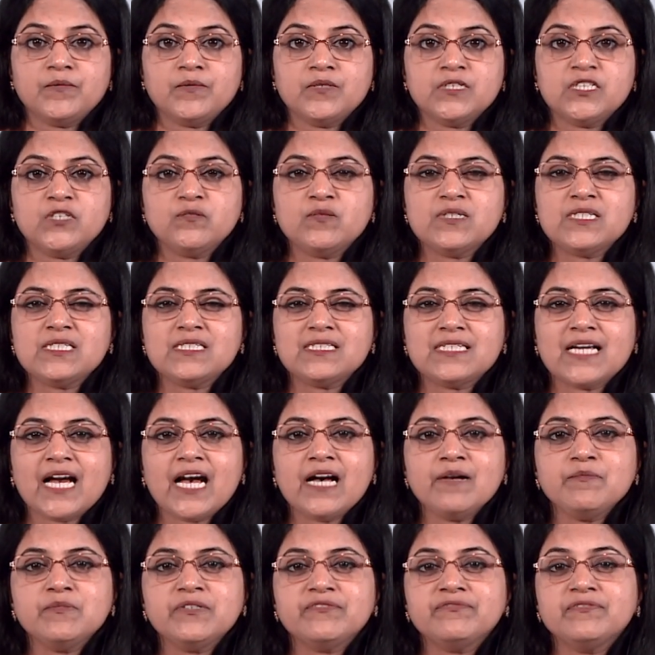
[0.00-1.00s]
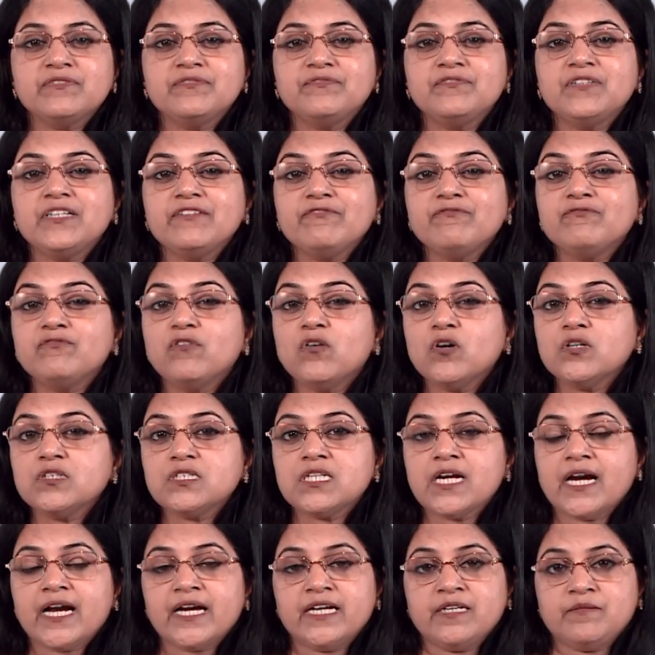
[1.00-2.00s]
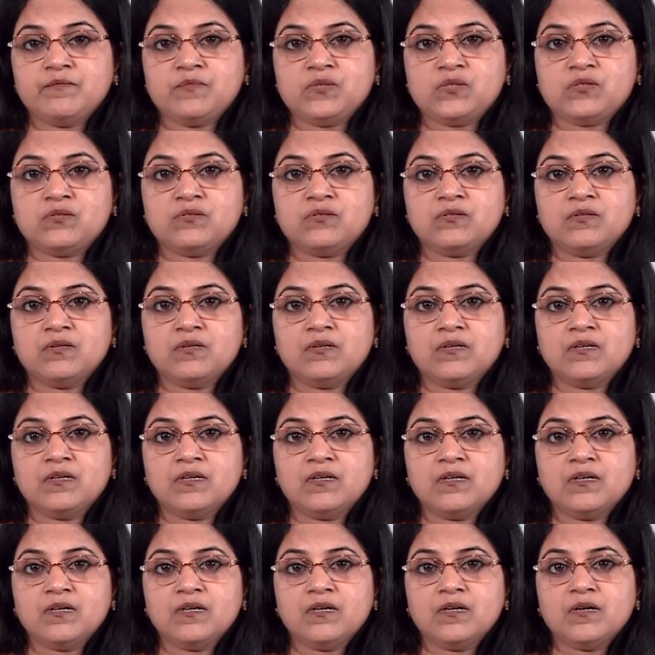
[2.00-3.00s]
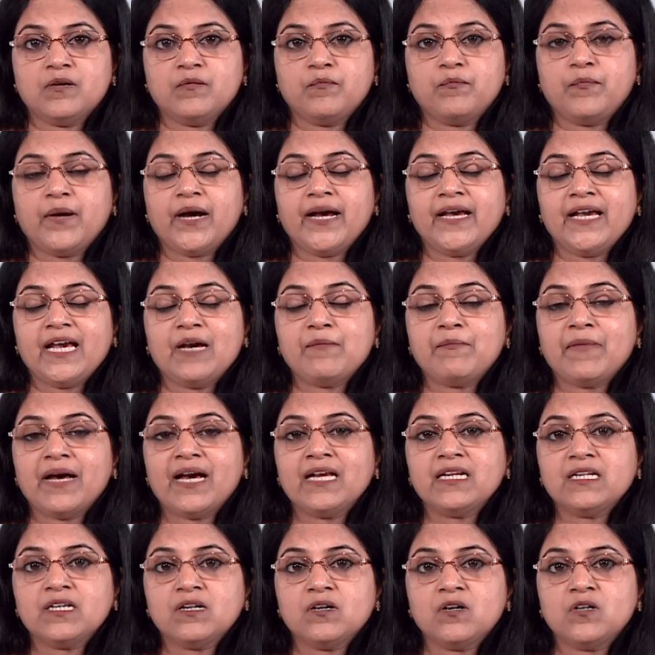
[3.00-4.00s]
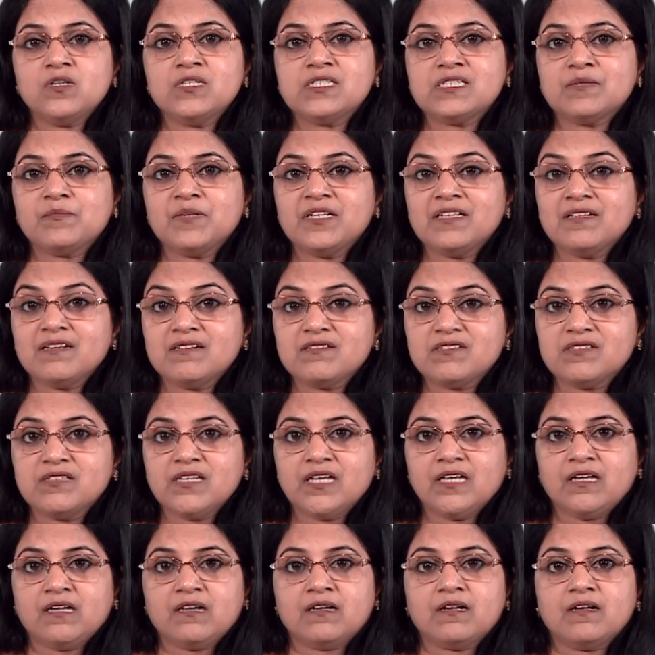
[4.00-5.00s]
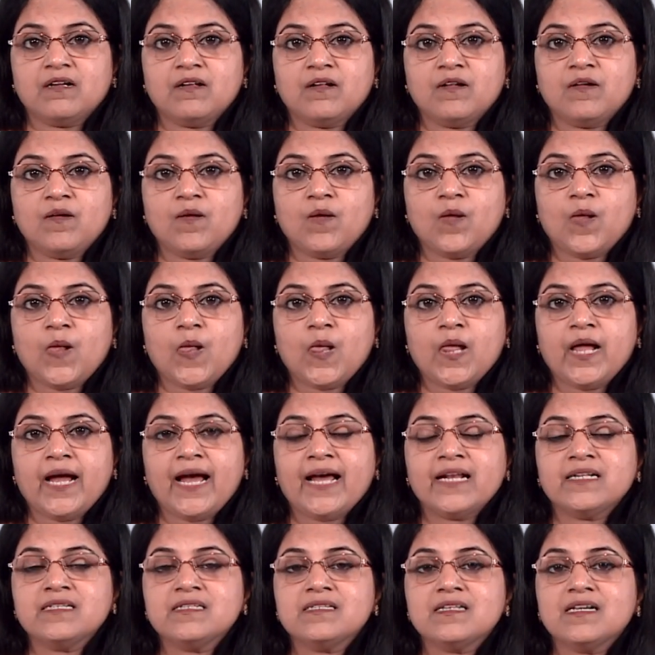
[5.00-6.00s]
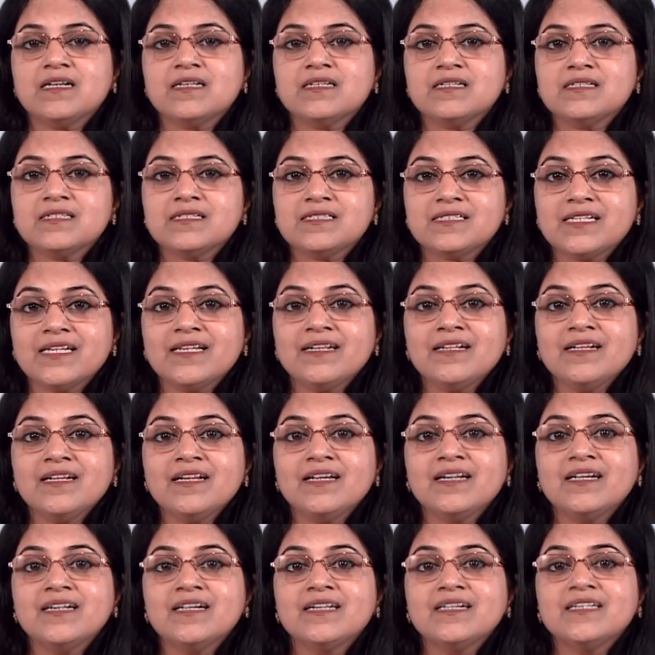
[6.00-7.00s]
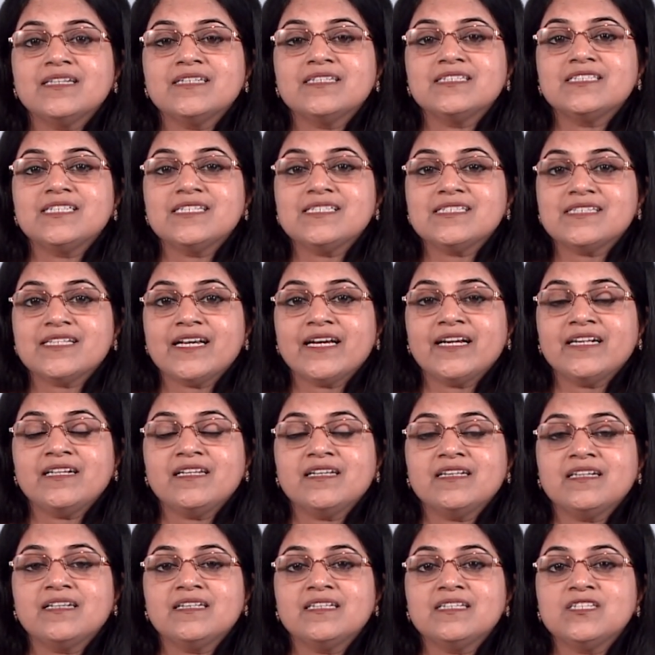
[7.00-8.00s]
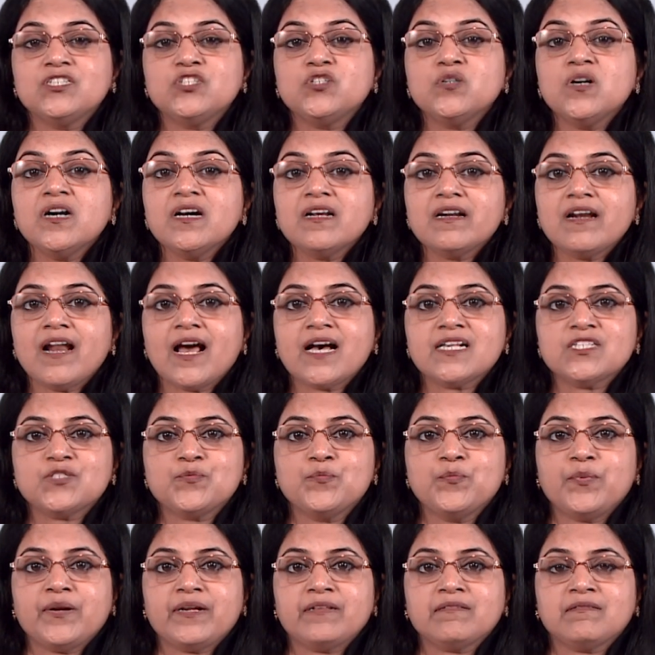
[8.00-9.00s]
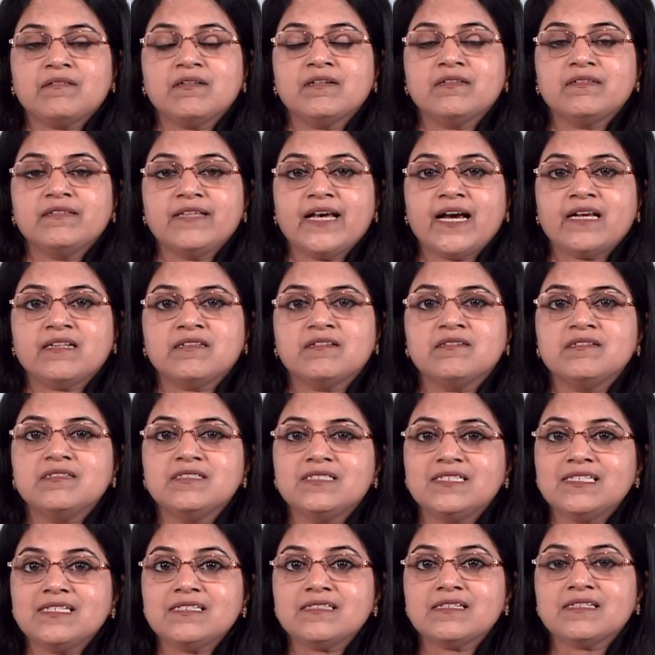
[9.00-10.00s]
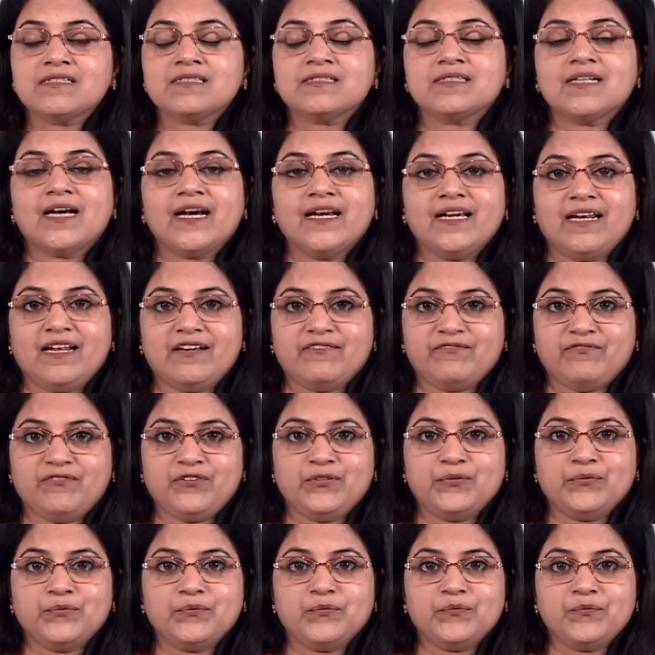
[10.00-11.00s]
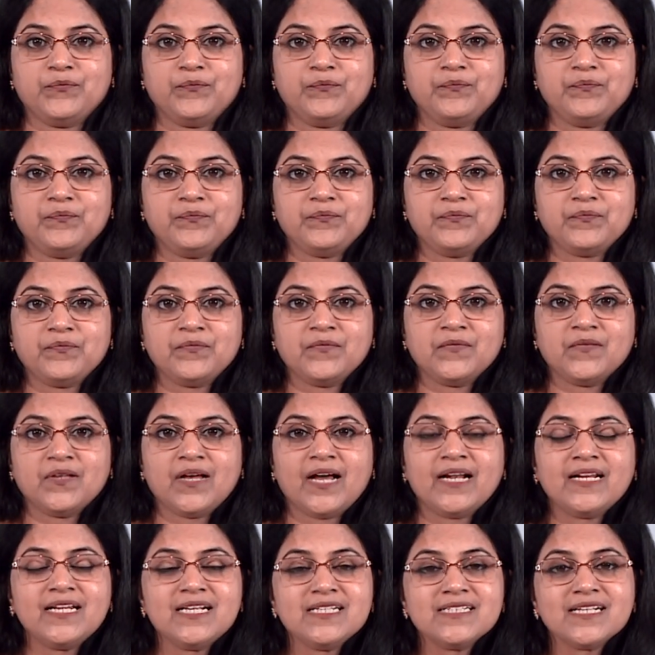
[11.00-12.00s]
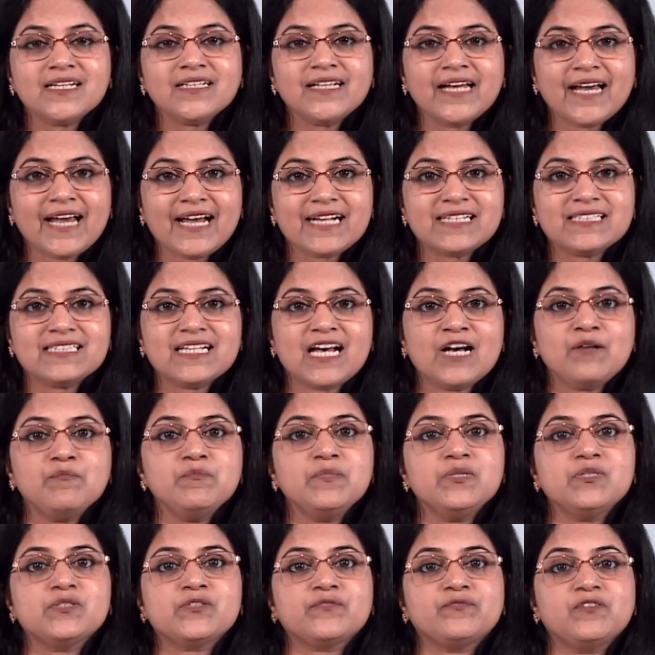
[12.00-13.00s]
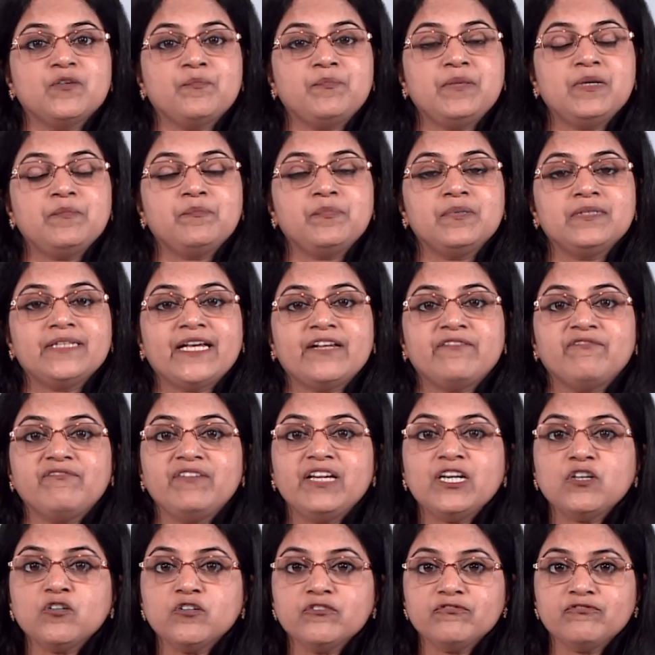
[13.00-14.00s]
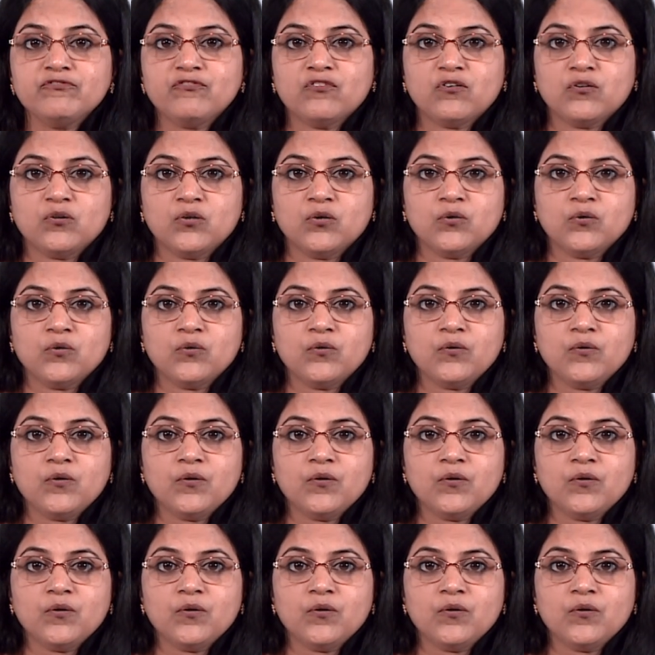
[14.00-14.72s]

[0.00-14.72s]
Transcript: she was stabbed 54 times by a man called Samandar Singh, and still she said to her last breath that, "Jesus, I love you." And these are the examples of the people that we could follow